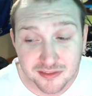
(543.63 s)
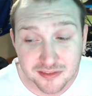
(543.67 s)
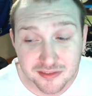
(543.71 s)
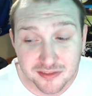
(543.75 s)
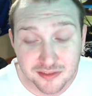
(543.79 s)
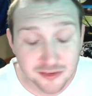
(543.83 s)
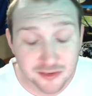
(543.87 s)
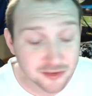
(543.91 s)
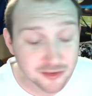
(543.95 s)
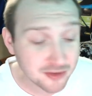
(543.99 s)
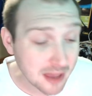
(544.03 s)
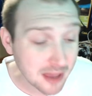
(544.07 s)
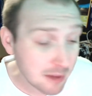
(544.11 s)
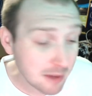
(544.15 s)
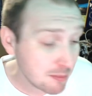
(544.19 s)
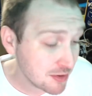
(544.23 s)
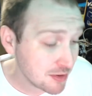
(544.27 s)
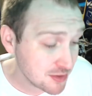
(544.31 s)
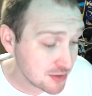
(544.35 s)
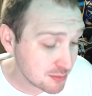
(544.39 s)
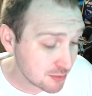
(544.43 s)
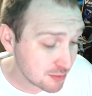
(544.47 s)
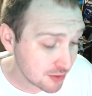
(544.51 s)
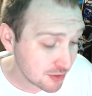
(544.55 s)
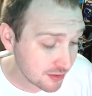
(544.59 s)
it's not
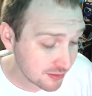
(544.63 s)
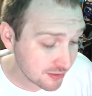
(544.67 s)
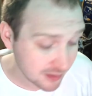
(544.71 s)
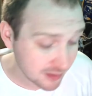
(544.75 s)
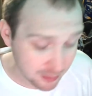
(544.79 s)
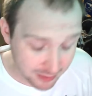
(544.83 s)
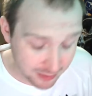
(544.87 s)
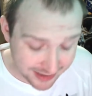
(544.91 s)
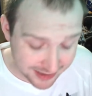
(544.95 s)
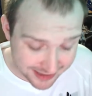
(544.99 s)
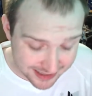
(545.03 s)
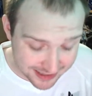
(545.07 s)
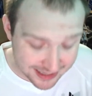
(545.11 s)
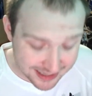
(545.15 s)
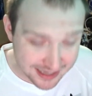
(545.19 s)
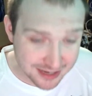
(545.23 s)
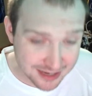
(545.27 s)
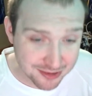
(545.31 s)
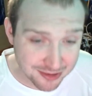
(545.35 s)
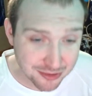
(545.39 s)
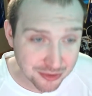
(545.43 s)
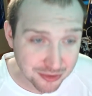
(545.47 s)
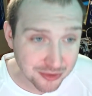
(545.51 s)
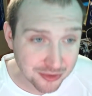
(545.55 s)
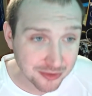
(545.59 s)
much more to say. We
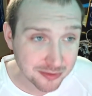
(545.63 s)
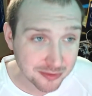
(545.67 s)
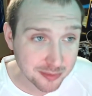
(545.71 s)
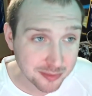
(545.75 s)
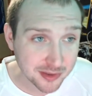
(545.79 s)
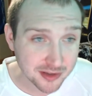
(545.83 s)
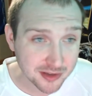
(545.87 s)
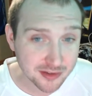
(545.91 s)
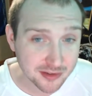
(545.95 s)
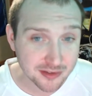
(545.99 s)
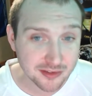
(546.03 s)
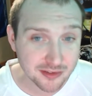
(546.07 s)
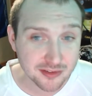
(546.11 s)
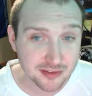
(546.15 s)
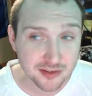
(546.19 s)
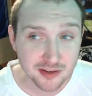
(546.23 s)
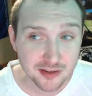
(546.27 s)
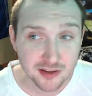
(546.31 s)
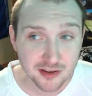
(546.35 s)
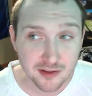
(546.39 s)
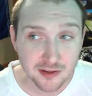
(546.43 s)
need goals because